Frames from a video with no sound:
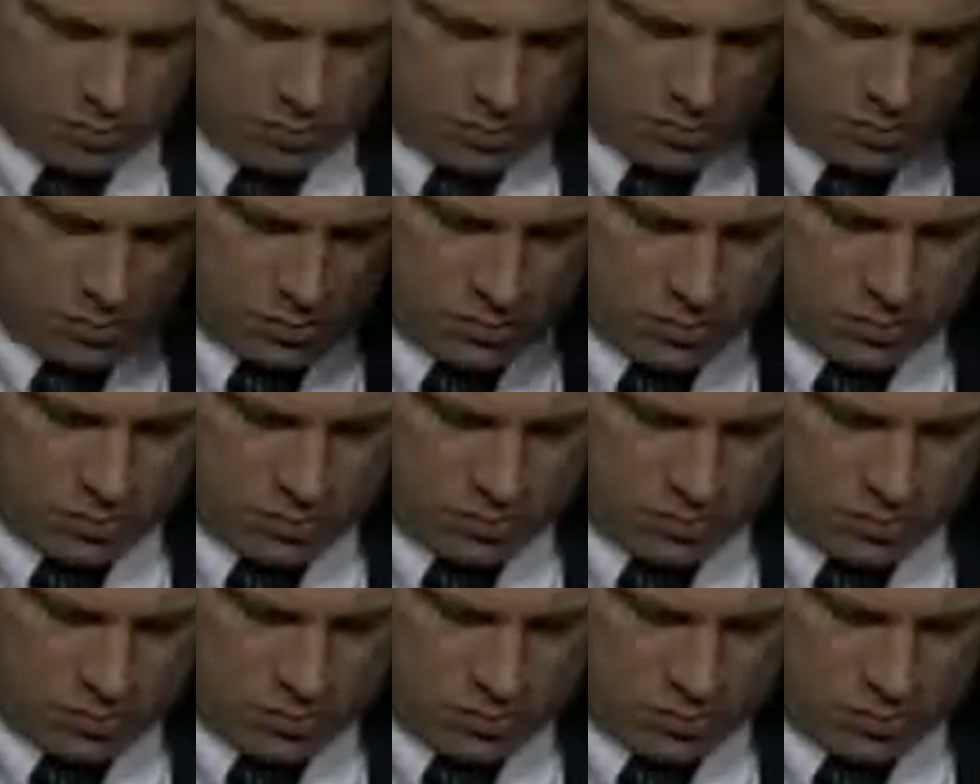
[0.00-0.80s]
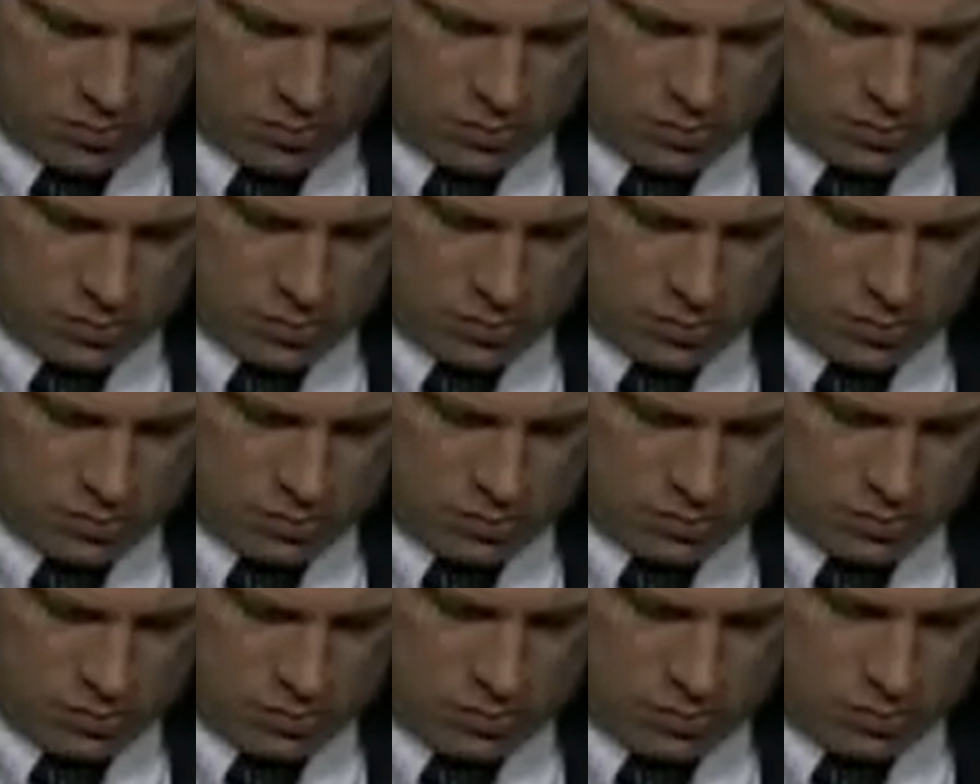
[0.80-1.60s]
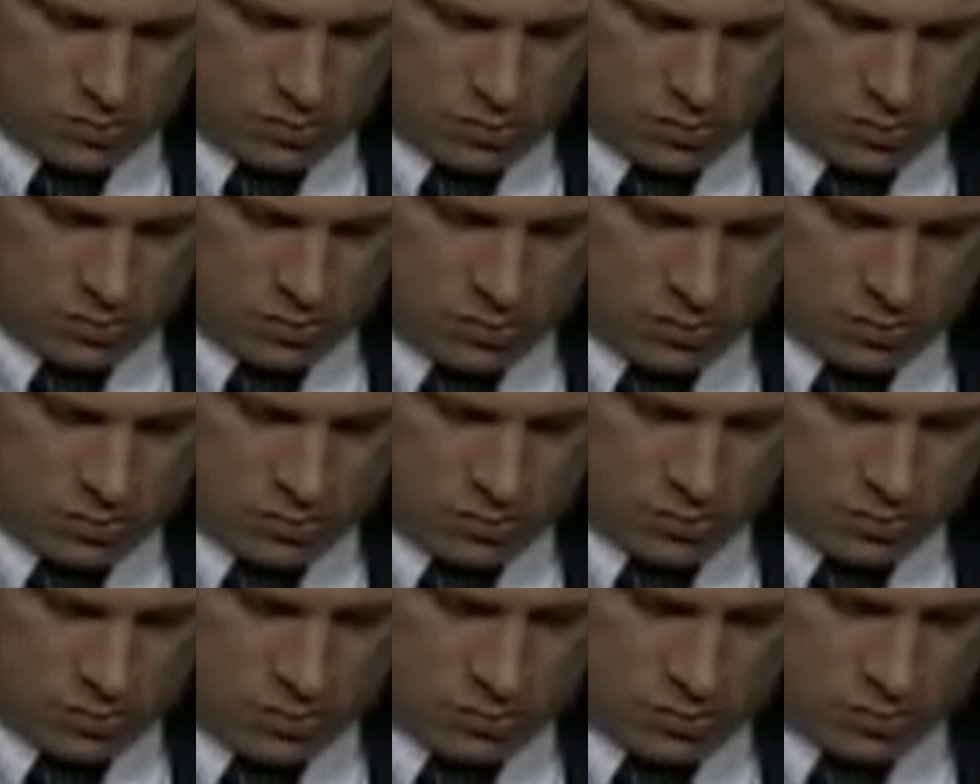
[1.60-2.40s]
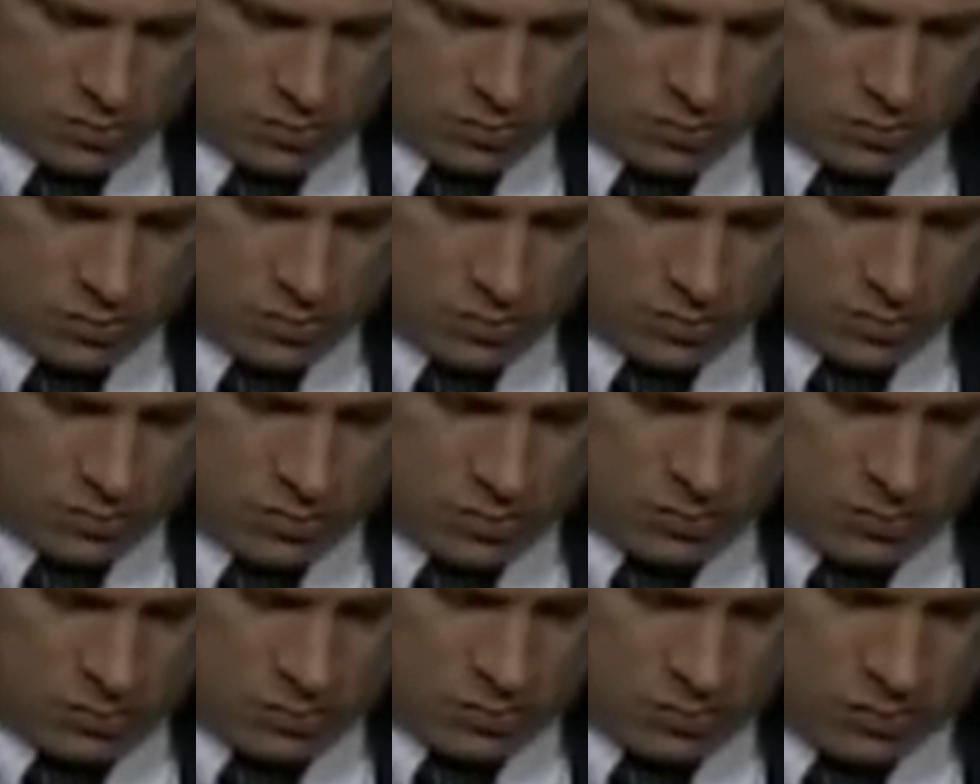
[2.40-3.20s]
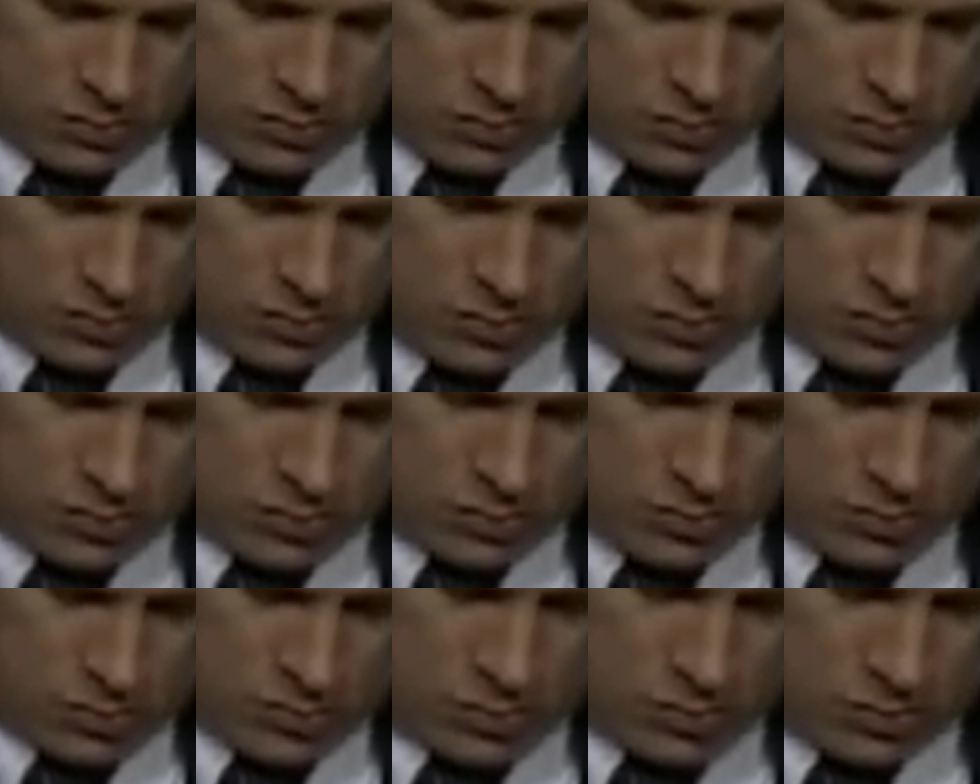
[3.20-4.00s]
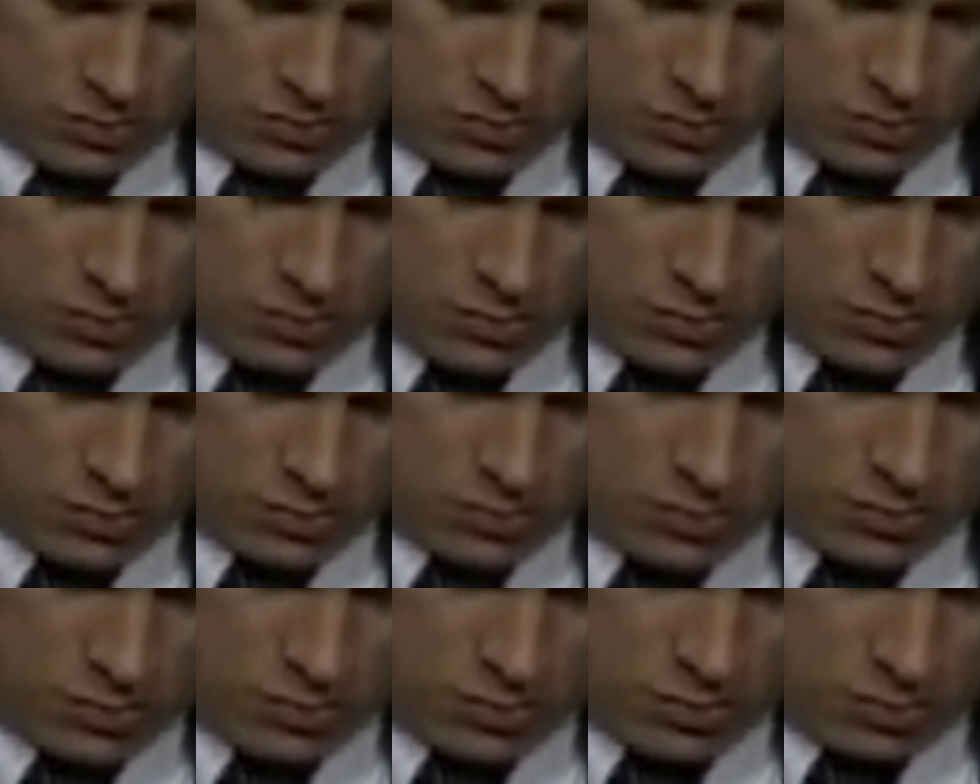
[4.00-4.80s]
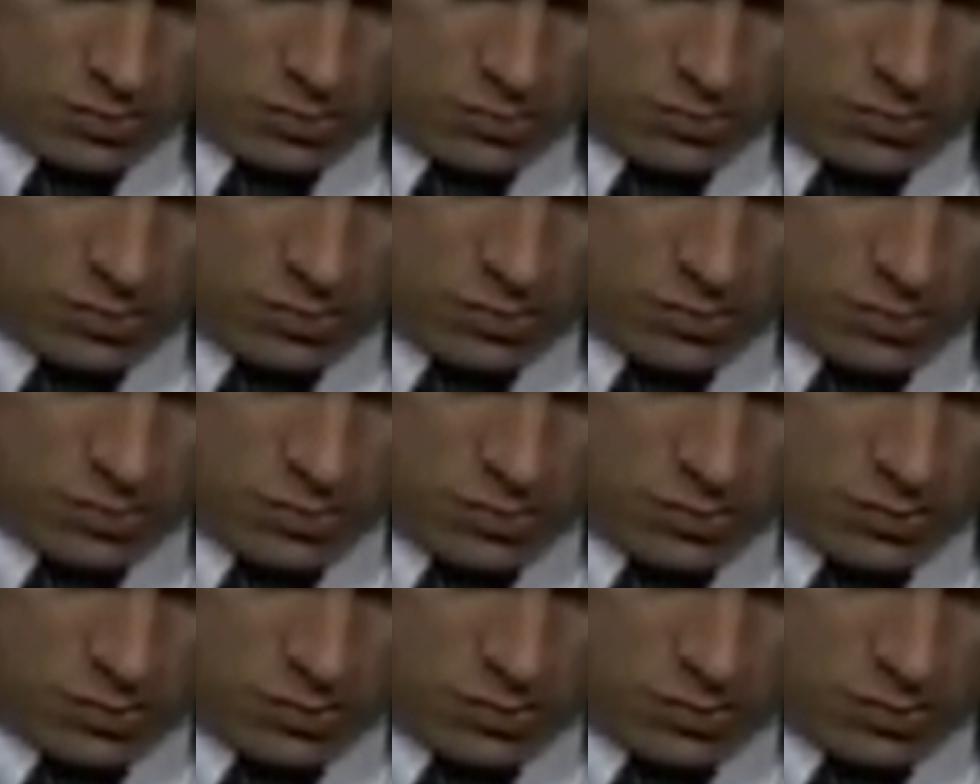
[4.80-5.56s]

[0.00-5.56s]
(silent)